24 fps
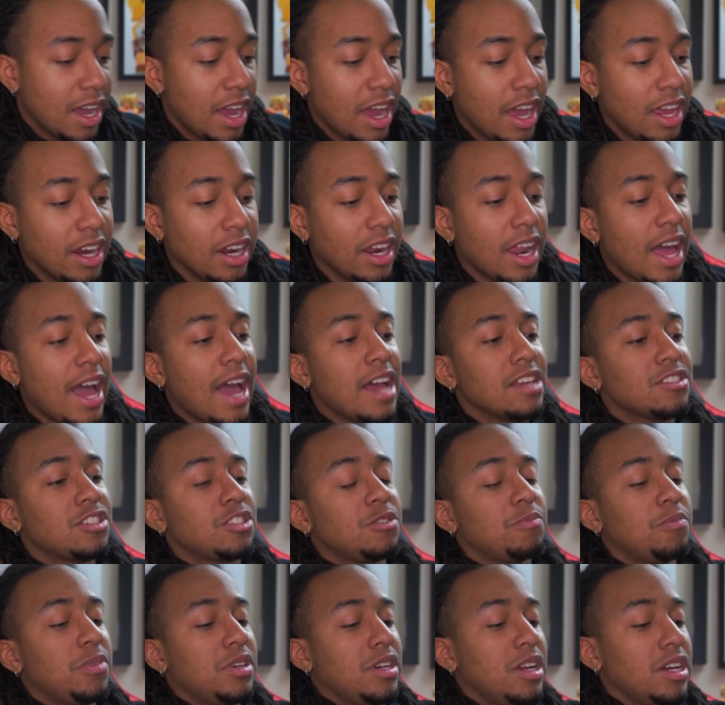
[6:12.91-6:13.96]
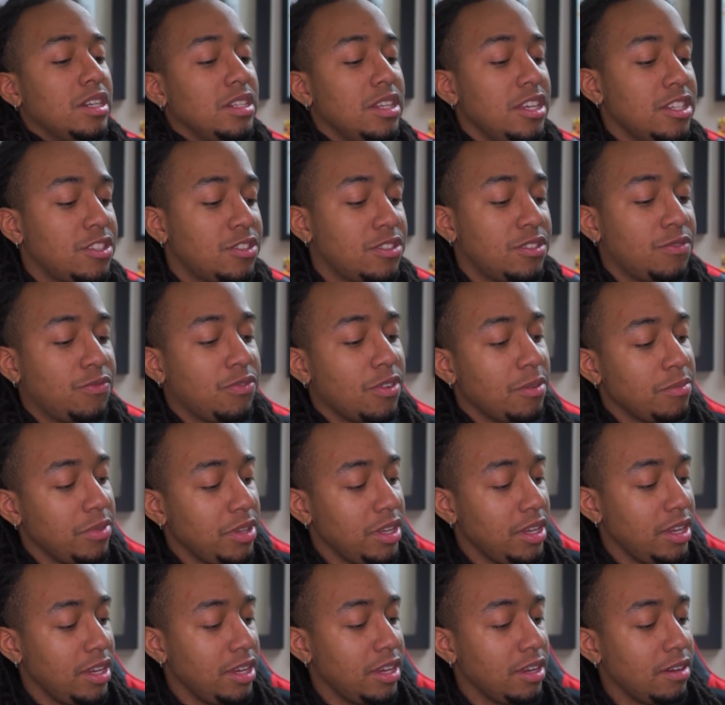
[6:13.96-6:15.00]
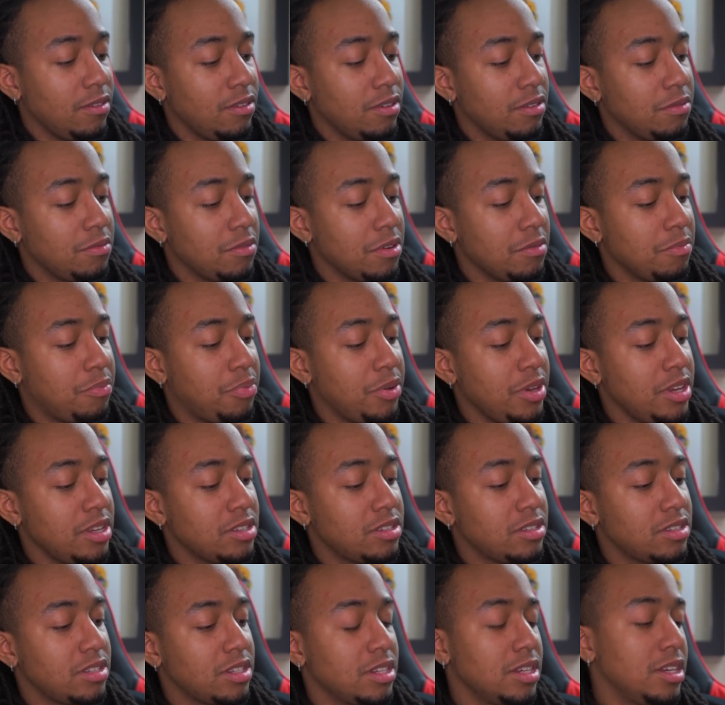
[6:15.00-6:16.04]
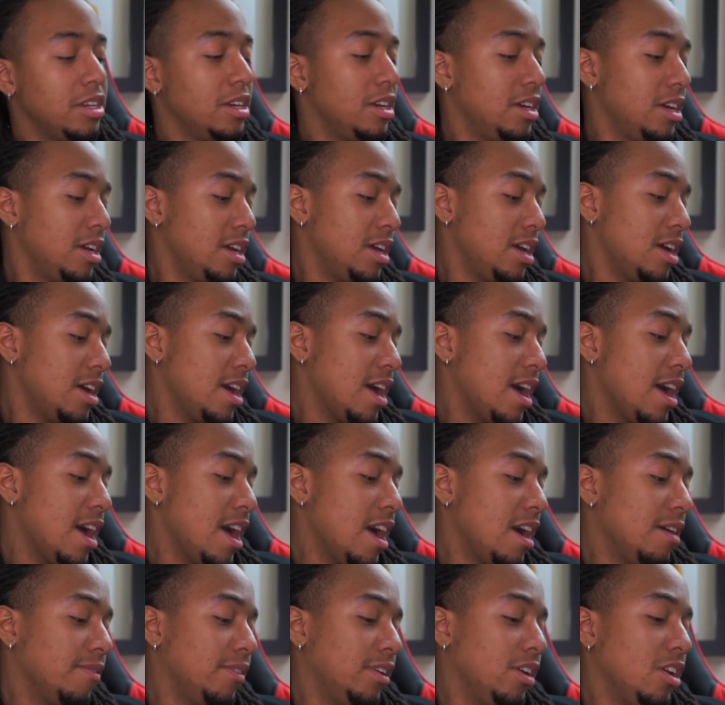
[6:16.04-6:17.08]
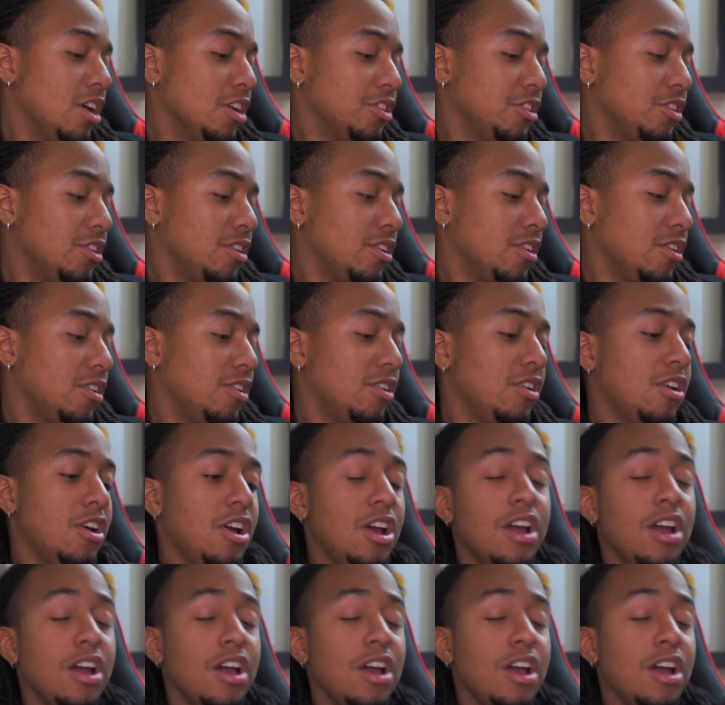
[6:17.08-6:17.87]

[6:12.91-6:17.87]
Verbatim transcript: And last but not least from the One Piece, I have another